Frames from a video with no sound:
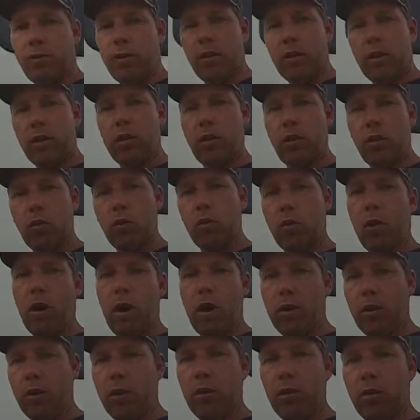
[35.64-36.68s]
filling your
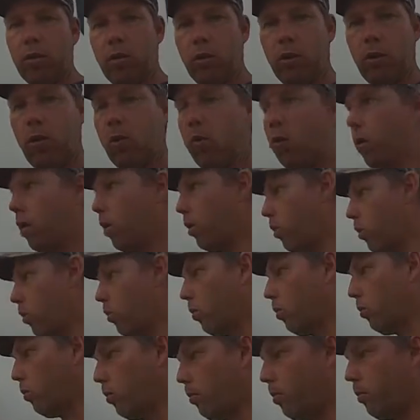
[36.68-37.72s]
water, no
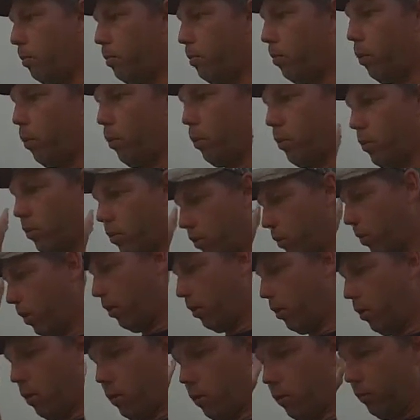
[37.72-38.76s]
other ports
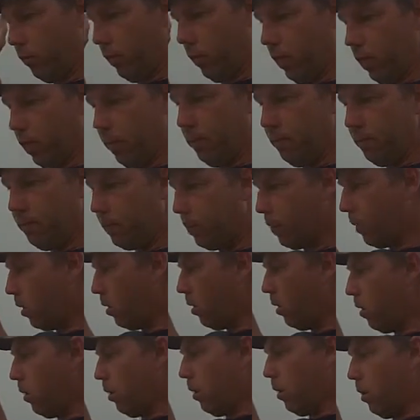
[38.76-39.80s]
around the RV,
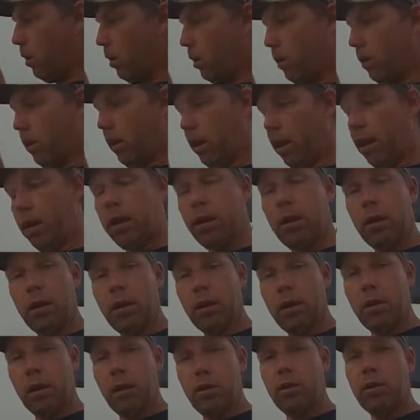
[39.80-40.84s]
then
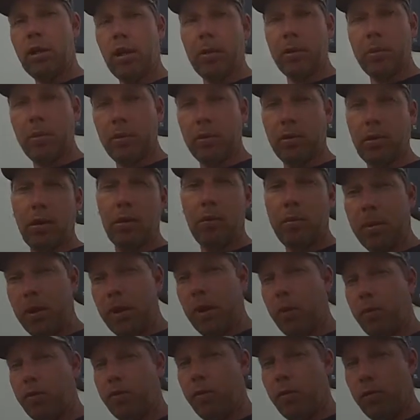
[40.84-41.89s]
this tip is going to be
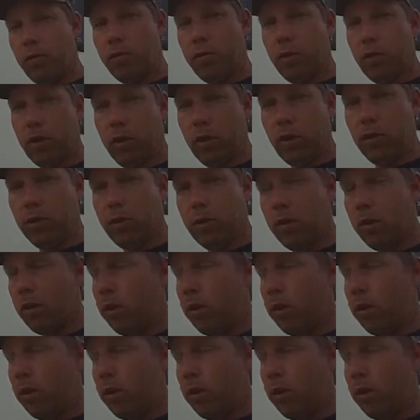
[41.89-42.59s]
helpful for you.